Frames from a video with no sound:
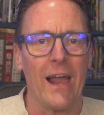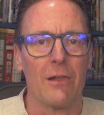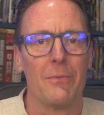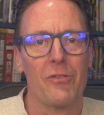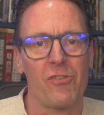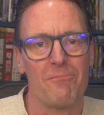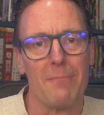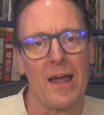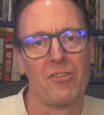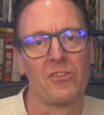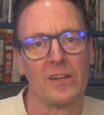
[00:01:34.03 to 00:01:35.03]
elements of
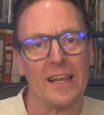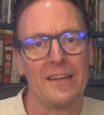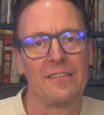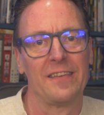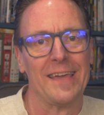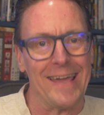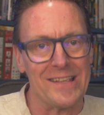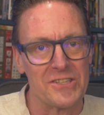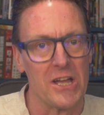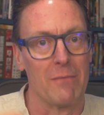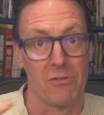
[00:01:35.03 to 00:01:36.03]
masculinity in
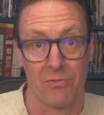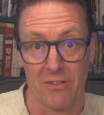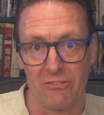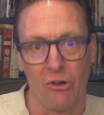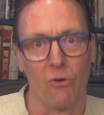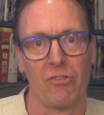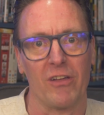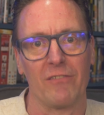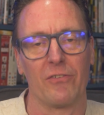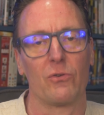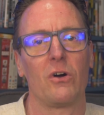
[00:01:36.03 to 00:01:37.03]
terms of the toxic
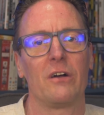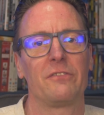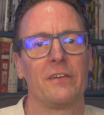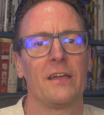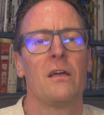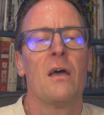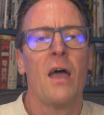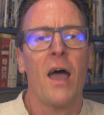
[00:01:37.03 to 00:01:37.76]
variety,